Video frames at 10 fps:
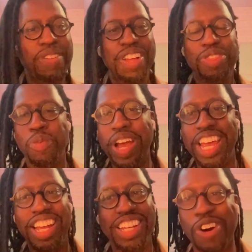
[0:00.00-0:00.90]
The
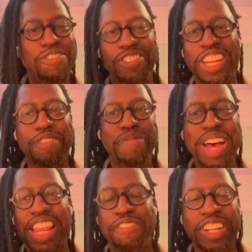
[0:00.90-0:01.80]
way I live by
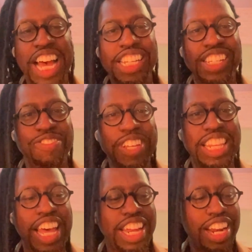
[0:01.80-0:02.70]
that philosophy
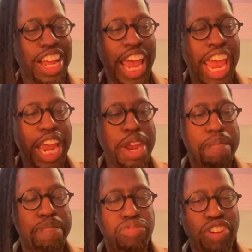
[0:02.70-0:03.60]
that a
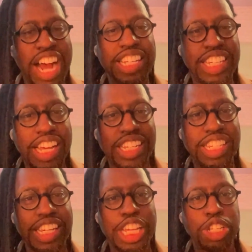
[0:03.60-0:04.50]
process
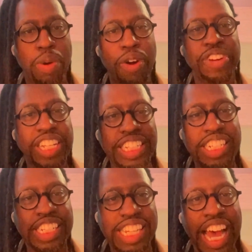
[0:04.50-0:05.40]
is perfectly
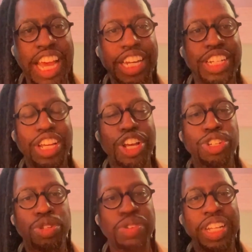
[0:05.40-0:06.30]
designed
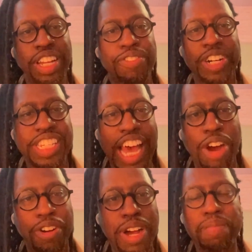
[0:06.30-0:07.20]
to deliver its
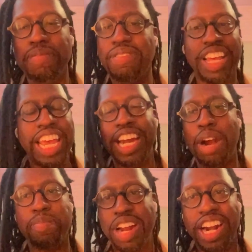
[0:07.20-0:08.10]
outcome, and our
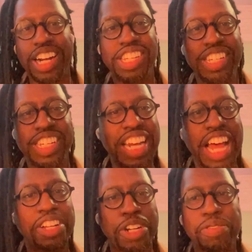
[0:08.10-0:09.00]
products did not
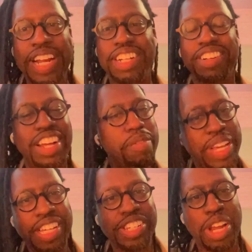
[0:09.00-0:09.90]
look great
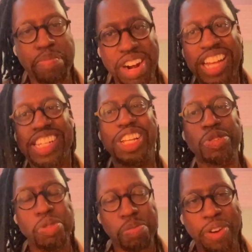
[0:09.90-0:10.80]
because our process was
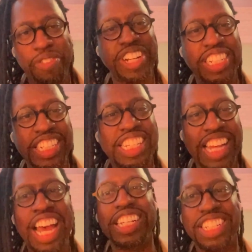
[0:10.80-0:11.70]
perfectly
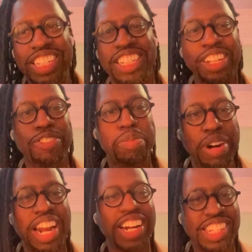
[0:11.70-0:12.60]
designed to deliver
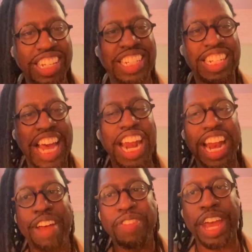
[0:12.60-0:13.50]
products that did not have
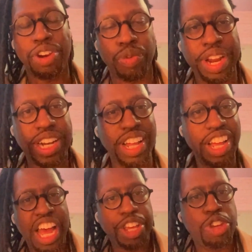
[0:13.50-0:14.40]
that great
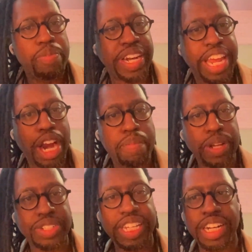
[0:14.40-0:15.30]
human care
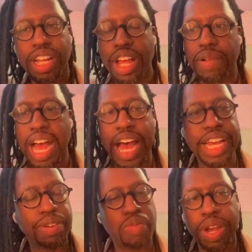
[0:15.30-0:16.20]
built in. I
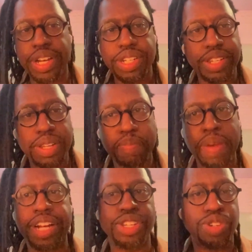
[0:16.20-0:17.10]
went
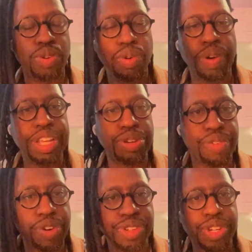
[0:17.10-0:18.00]
back to school at
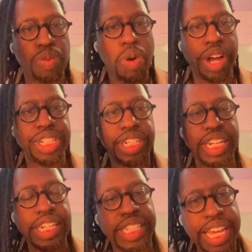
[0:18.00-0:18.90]
University of Washington
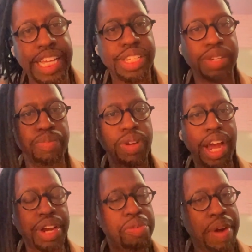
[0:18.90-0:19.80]
and taken some
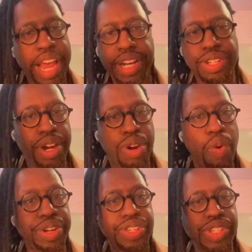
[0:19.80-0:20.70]
grad
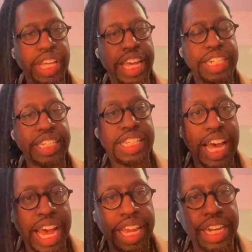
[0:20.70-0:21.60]
courses in
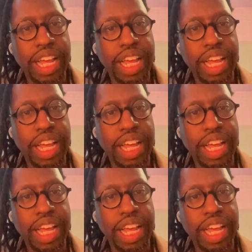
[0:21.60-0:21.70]
design.